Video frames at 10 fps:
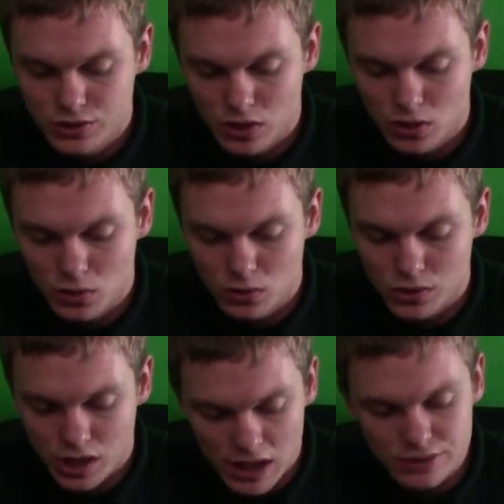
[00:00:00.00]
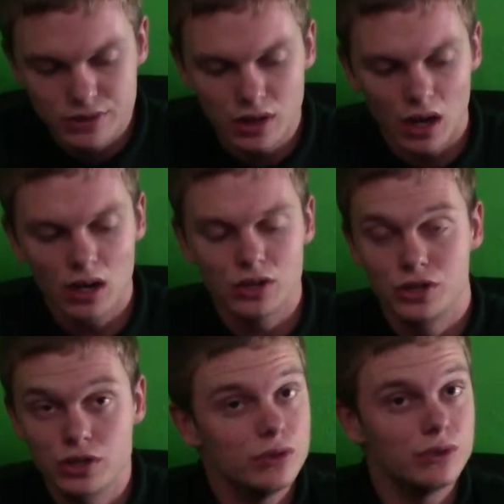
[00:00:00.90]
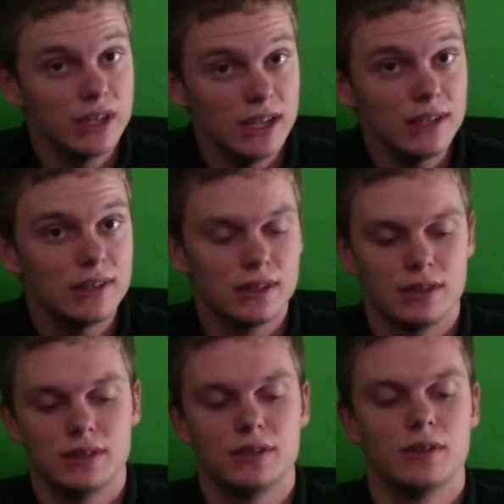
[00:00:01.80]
so chances are, do you need?